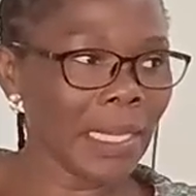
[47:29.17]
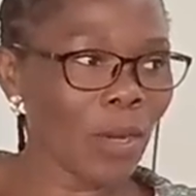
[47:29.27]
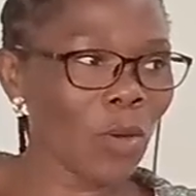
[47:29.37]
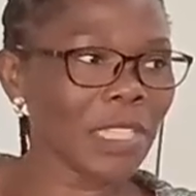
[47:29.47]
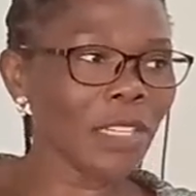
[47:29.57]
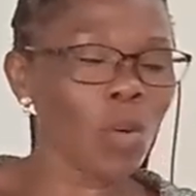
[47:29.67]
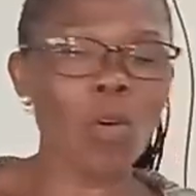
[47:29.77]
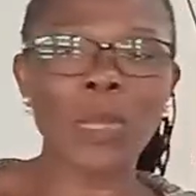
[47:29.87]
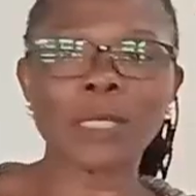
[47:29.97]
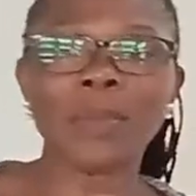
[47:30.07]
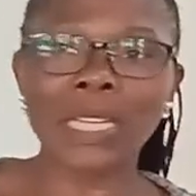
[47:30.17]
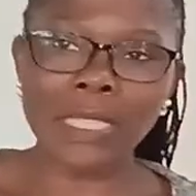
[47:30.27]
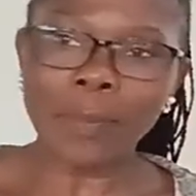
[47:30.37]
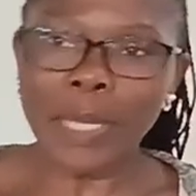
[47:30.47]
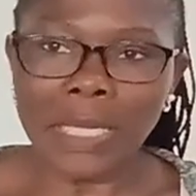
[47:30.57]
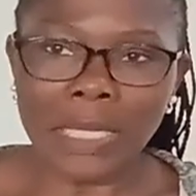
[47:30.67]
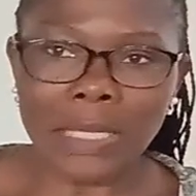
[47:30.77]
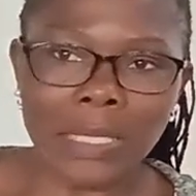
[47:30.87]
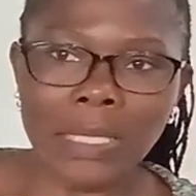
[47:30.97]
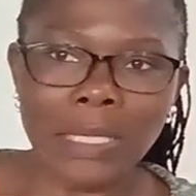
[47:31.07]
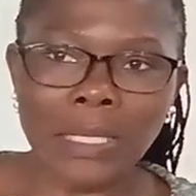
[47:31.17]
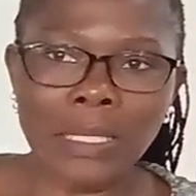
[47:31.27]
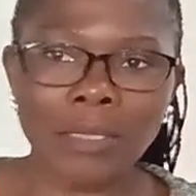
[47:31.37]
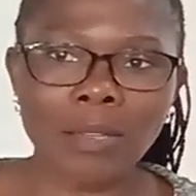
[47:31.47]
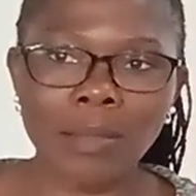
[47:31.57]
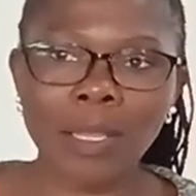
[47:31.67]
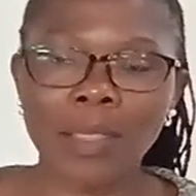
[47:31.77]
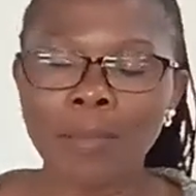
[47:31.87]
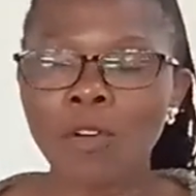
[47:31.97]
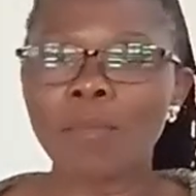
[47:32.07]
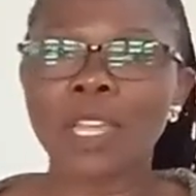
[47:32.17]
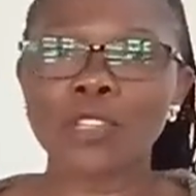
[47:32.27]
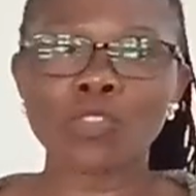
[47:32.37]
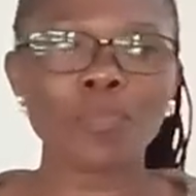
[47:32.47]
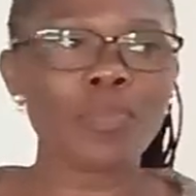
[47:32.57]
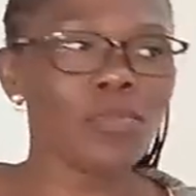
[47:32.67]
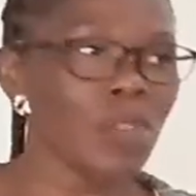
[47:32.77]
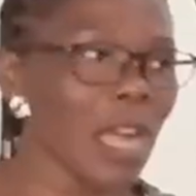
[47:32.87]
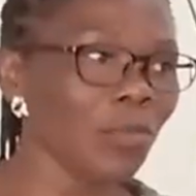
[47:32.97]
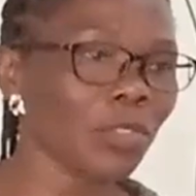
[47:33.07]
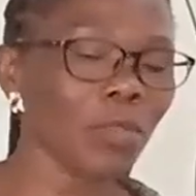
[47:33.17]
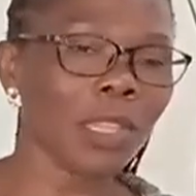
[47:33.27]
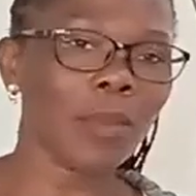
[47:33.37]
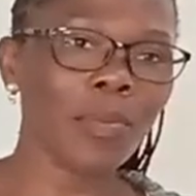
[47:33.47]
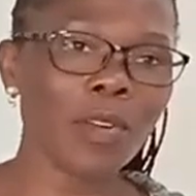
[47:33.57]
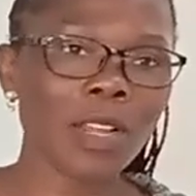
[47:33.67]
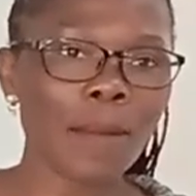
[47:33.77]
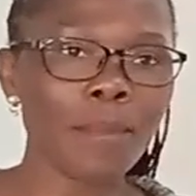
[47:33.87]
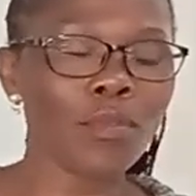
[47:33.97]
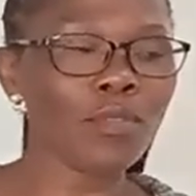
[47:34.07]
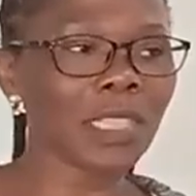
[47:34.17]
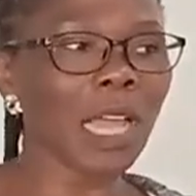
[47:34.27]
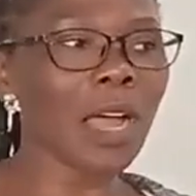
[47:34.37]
Also always being independent. So the moment you pull out or the program pulls